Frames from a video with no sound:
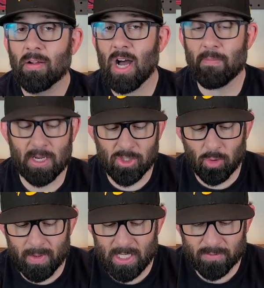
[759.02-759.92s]
Caught my two
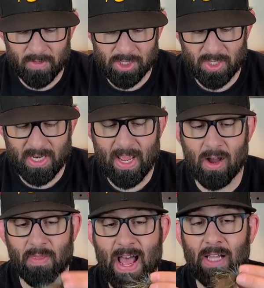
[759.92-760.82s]
biggest fish of the day
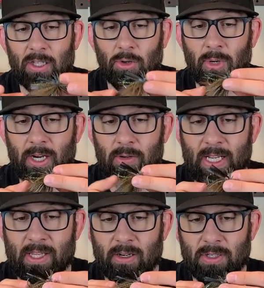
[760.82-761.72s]
on that little rig
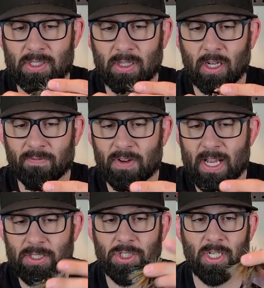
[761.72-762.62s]
right there. Just a little
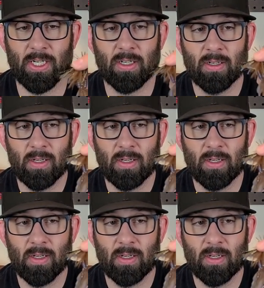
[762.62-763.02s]
finesse jig.